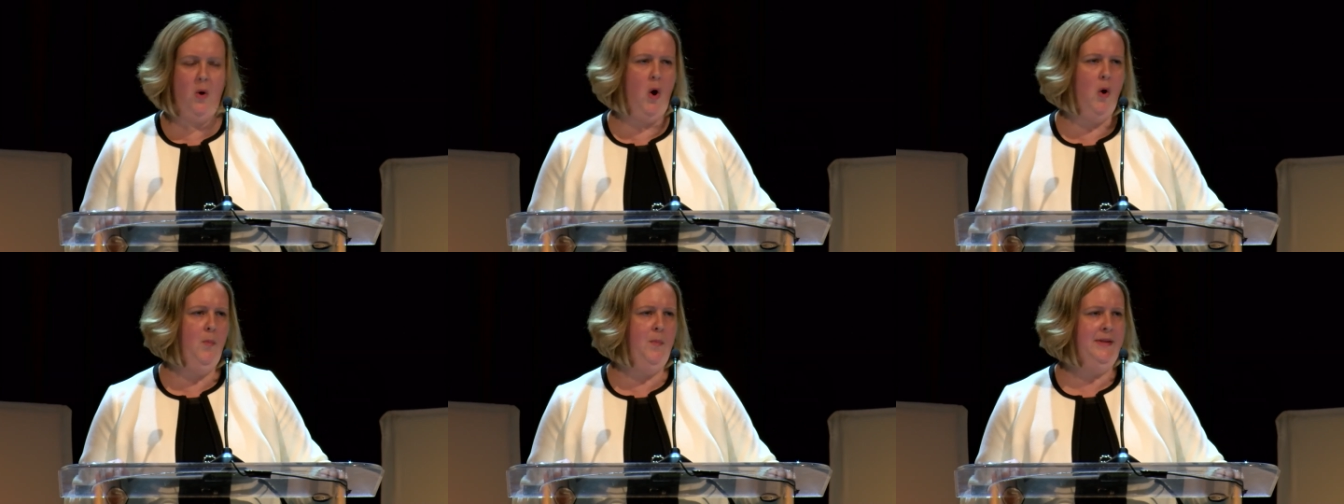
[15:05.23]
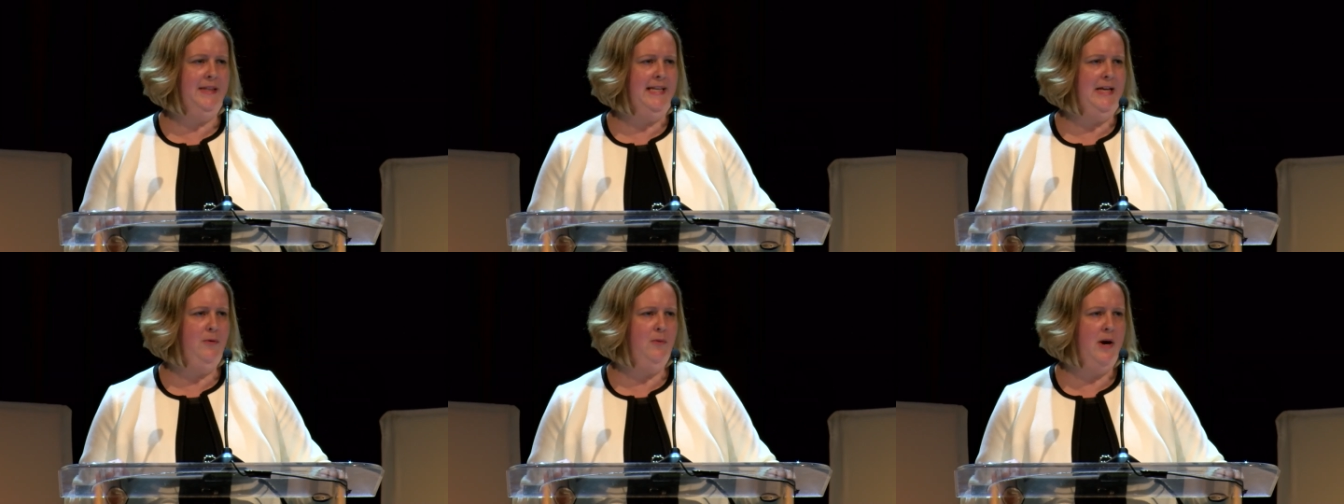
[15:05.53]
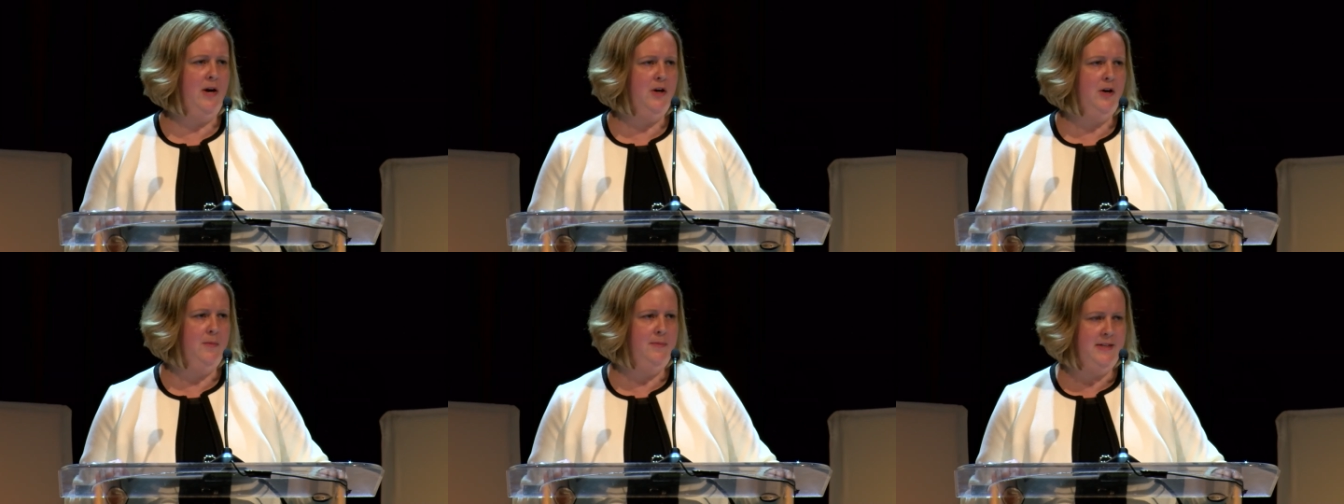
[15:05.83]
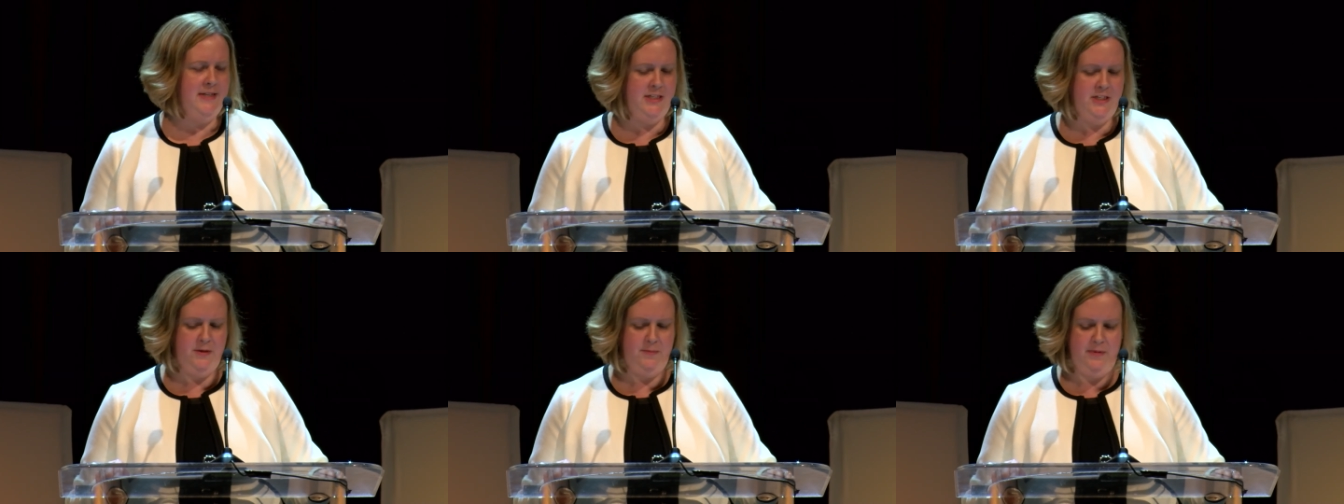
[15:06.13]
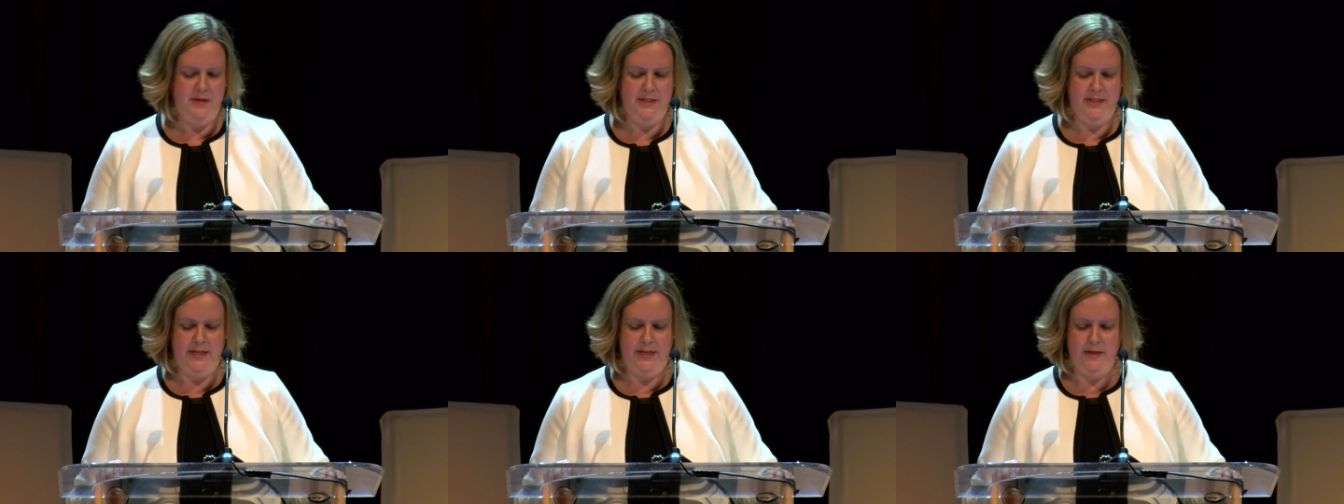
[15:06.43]
openly welcomed into
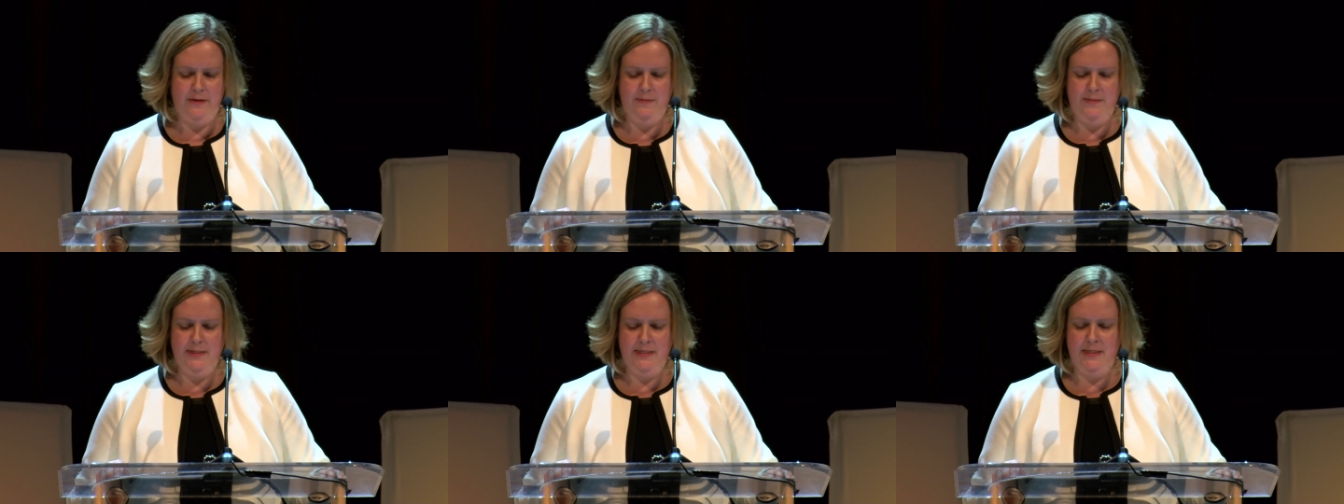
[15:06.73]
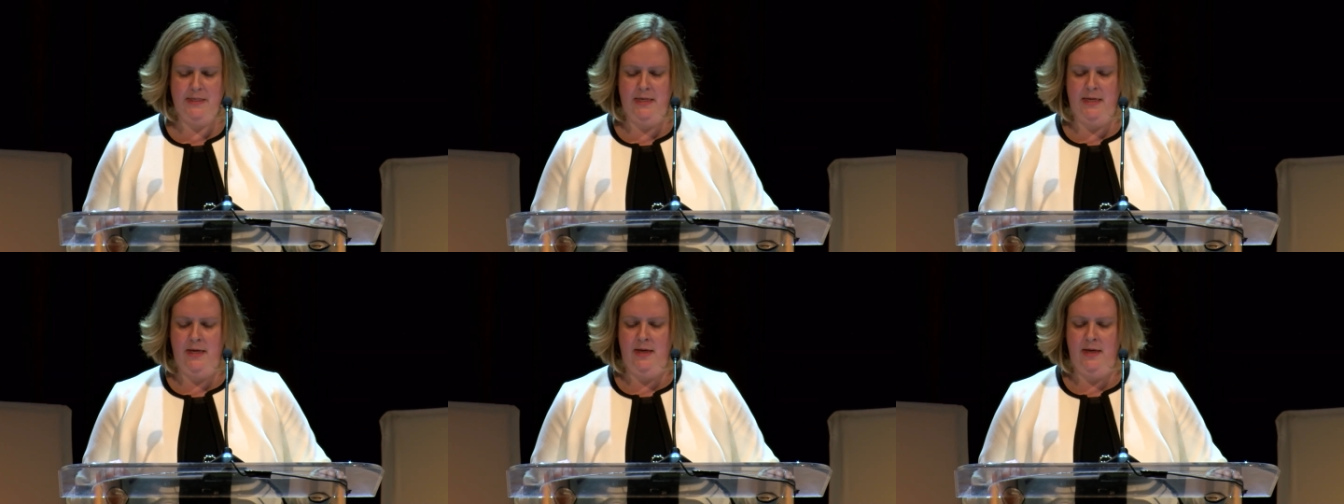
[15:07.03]
museums?